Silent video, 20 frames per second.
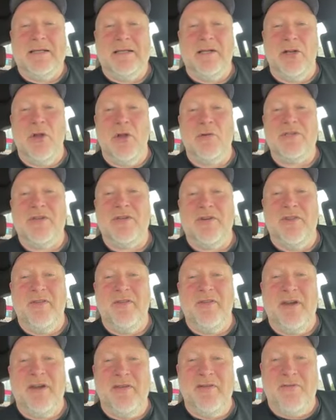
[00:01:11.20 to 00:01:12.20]
closer to the
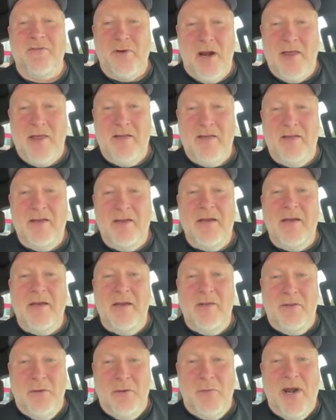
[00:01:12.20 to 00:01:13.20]
very front of
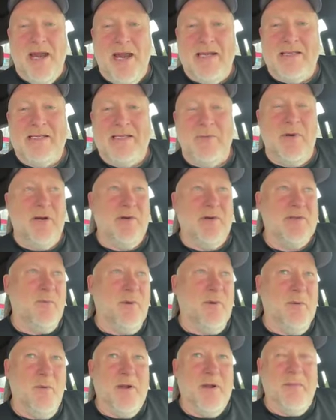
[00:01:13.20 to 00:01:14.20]
the race, whereas
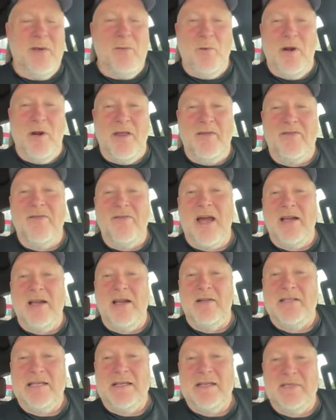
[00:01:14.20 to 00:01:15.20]
we would have been one of the
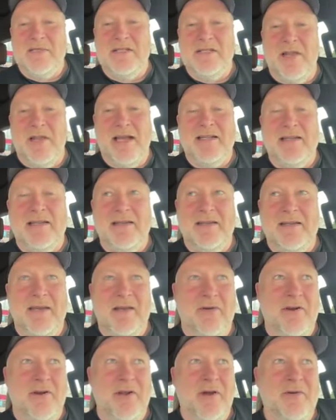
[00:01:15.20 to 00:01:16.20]
final teams selected a
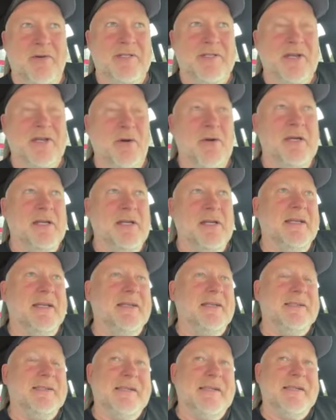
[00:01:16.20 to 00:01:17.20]
year ago. So
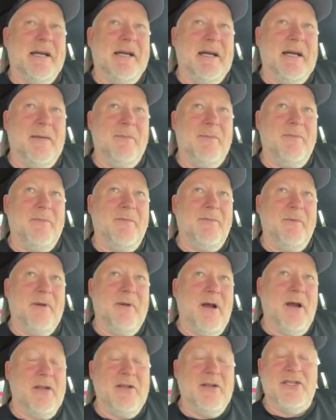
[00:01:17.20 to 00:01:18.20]

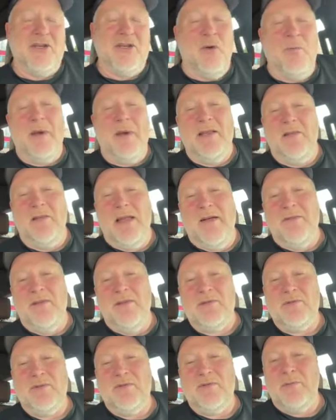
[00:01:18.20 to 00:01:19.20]
on so many
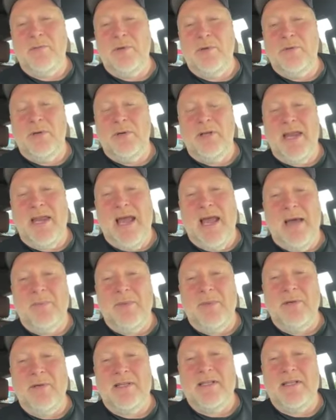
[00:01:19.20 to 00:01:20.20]
levels, we're really
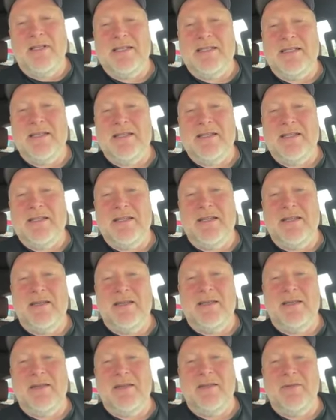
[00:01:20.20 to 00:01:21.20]
happy with the decision
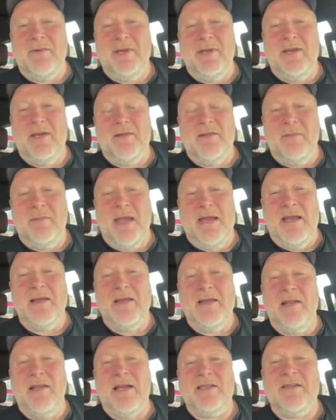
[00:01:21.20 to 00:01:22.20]
that we made
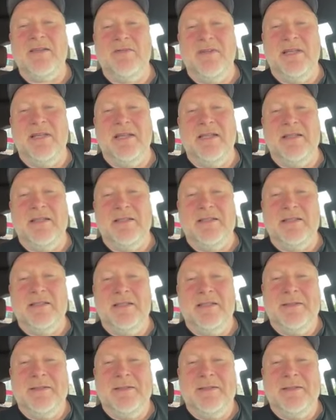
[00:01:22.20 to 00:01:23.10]
collectively. And,